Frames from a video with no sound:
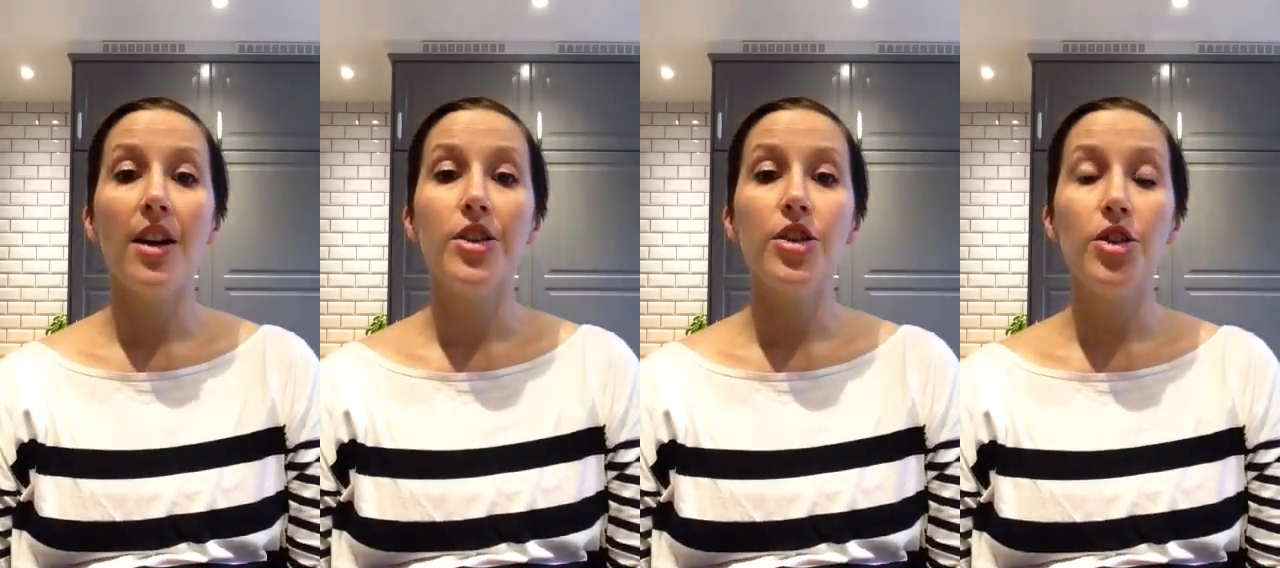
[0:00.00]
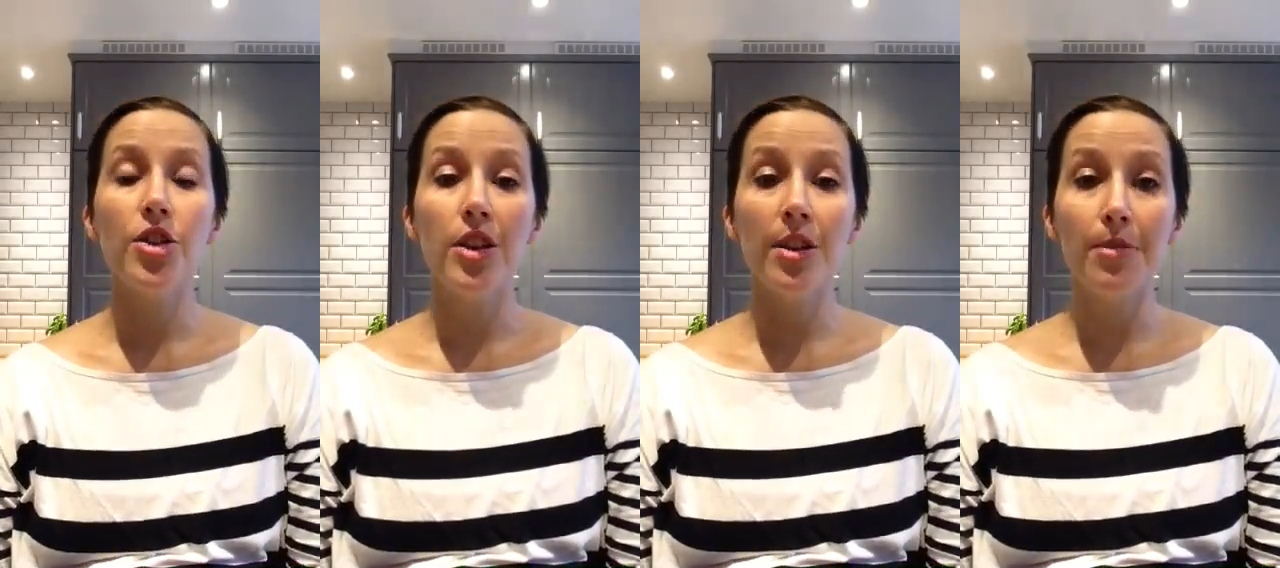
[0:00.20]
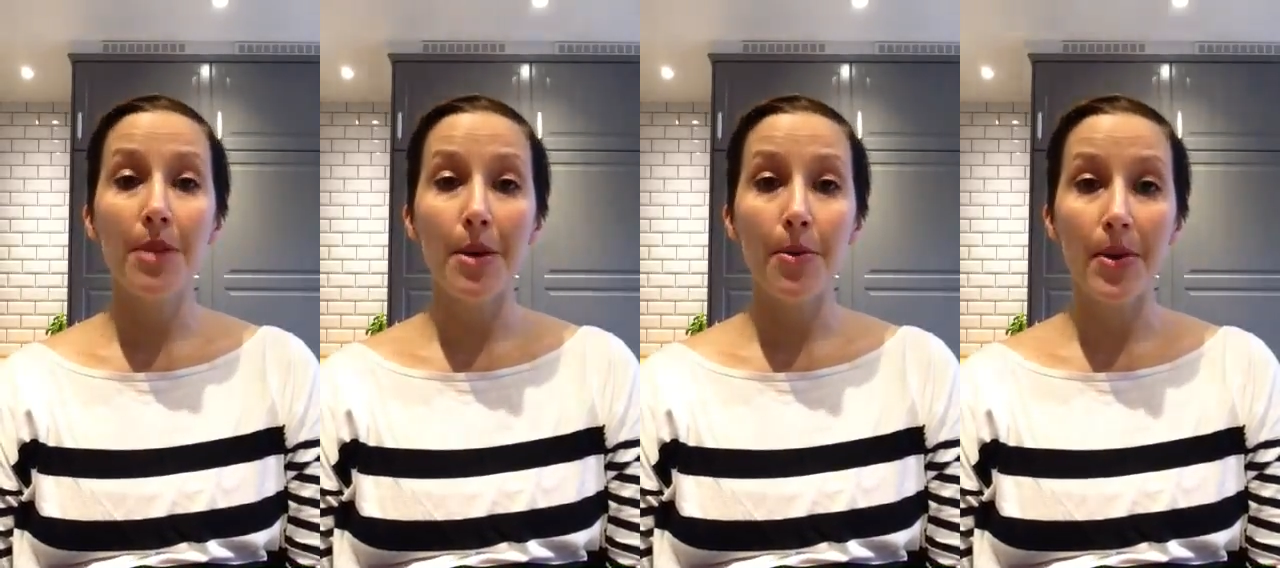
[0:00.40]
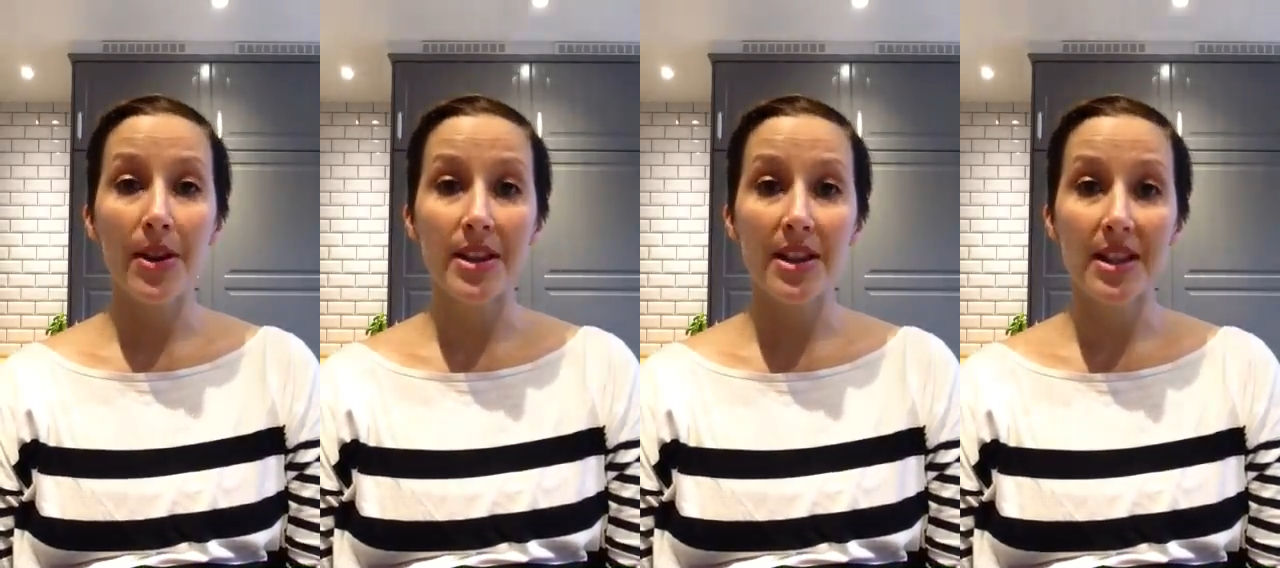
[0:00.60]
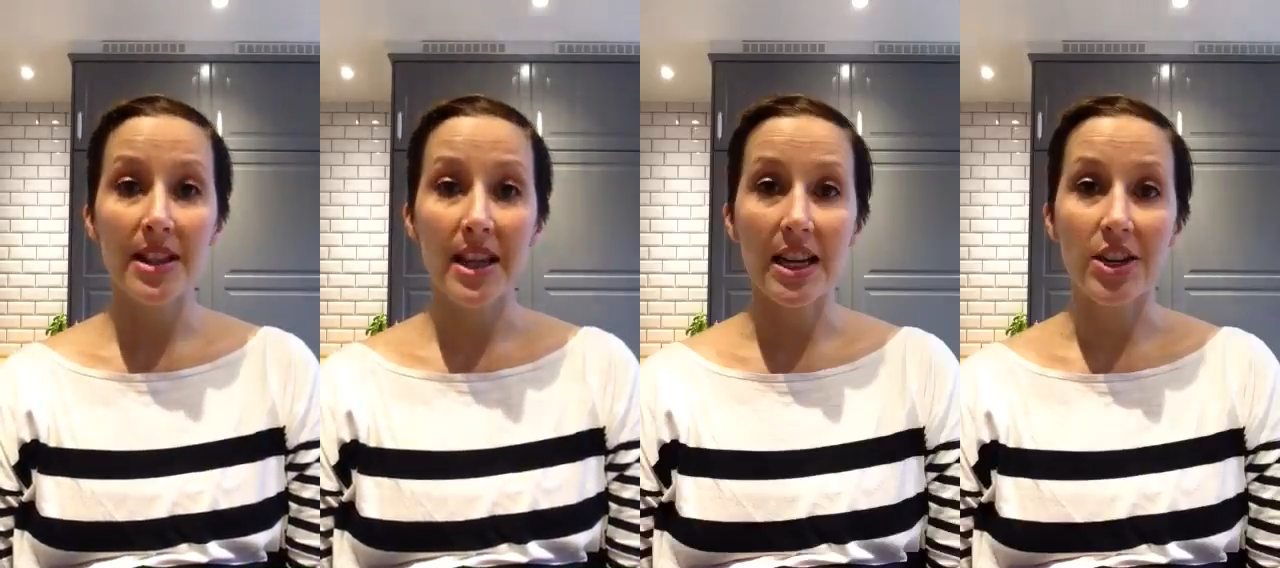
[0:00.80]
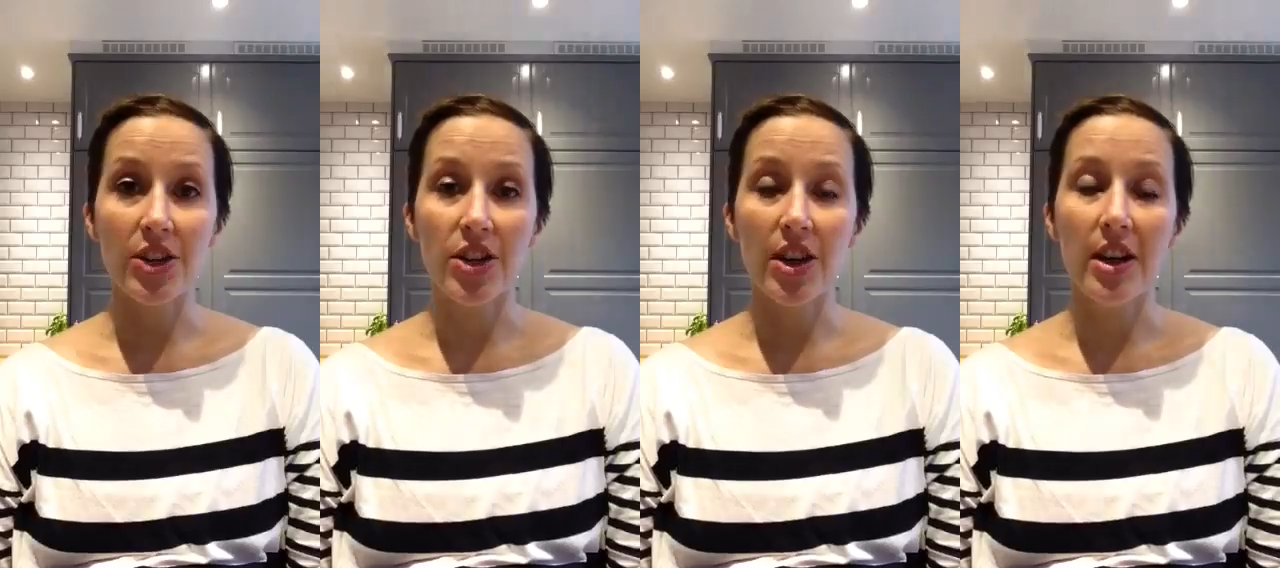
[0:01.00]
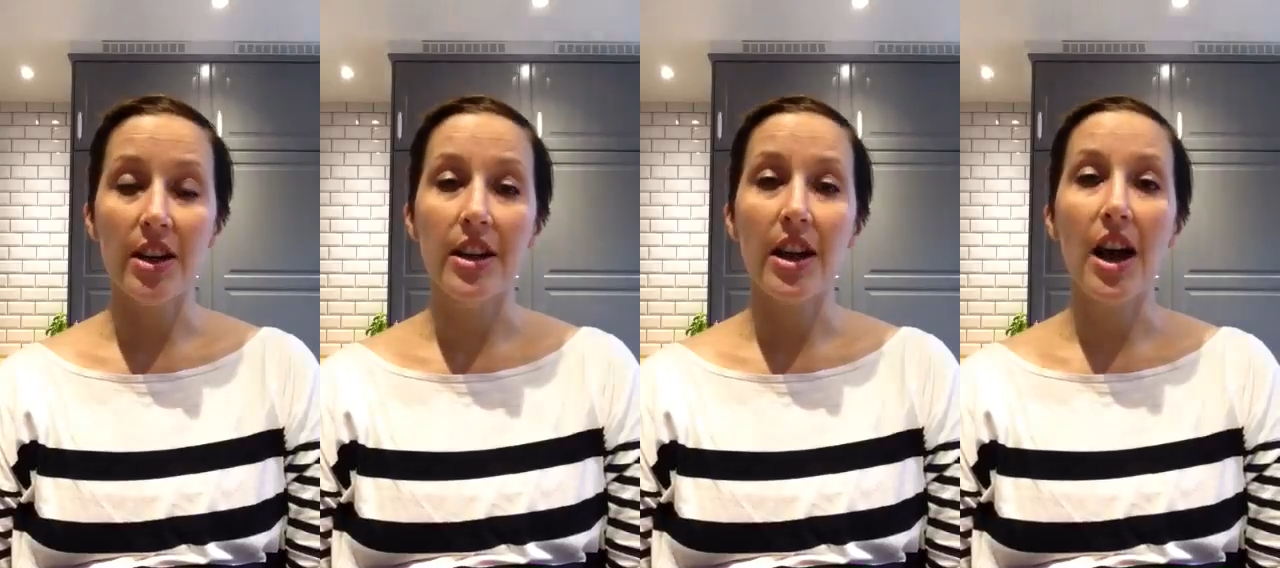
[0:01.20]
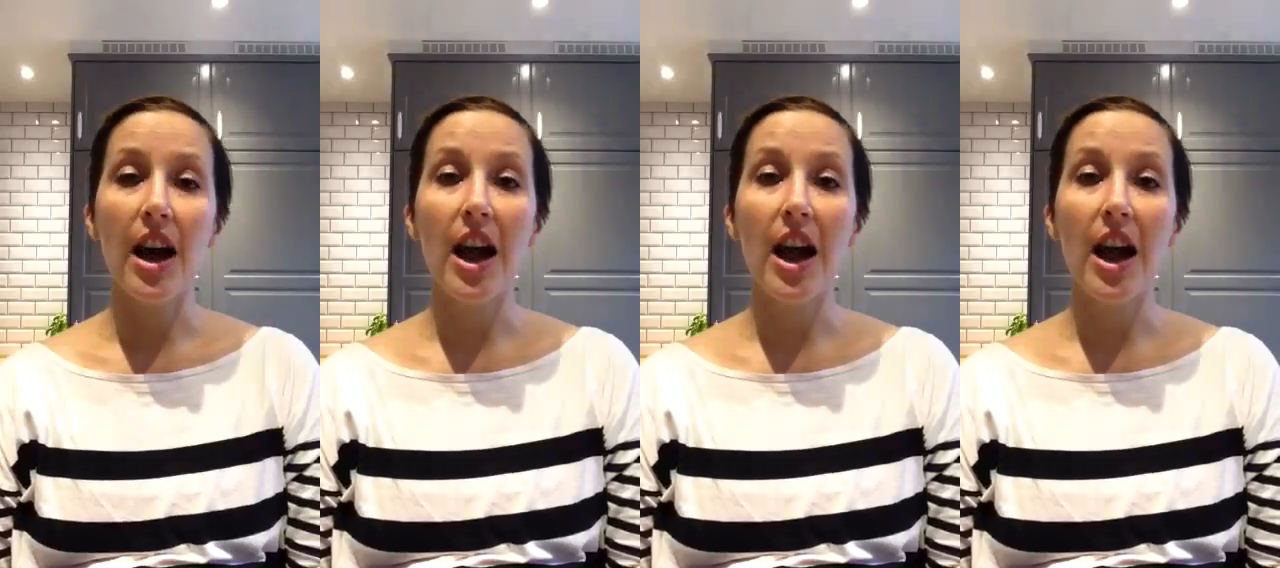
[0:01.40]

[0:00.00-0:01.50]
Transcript: During my presentation,